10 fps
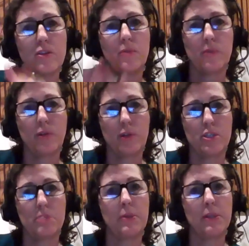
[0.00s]
that you could
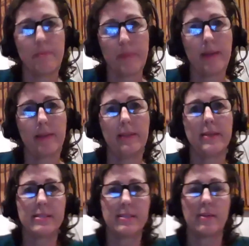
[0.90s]
just pull up that
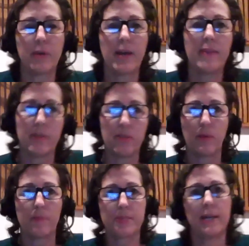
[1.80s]
list that we have on the
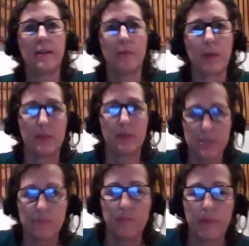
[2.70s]
website and we can
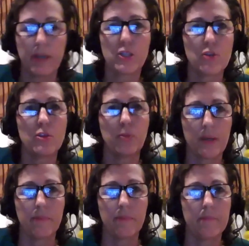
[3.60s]
just make sure that
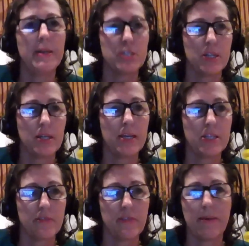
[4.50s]
we mention
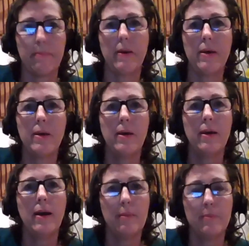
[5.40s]
each of them.
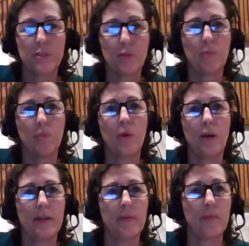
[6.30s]
So
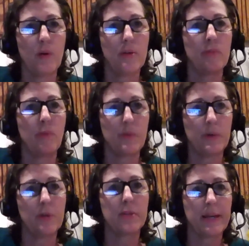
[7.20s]
why don't
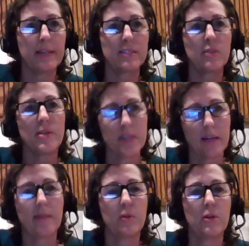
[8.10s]
we go to the next question
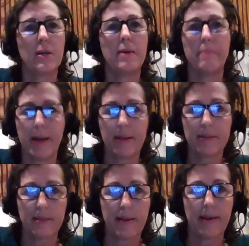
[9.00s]
and then we'll come back
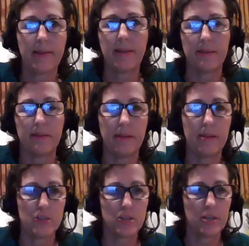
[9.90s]
to that
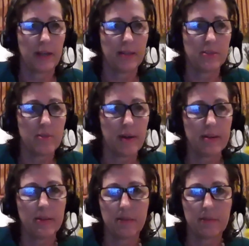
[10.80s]
and she can answer
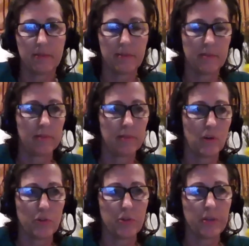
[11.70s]
that,
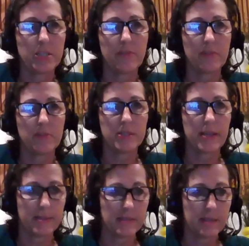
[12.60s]
go through each of those
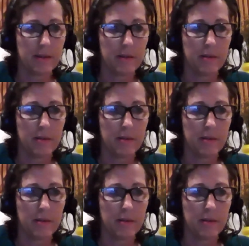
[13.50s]
sites.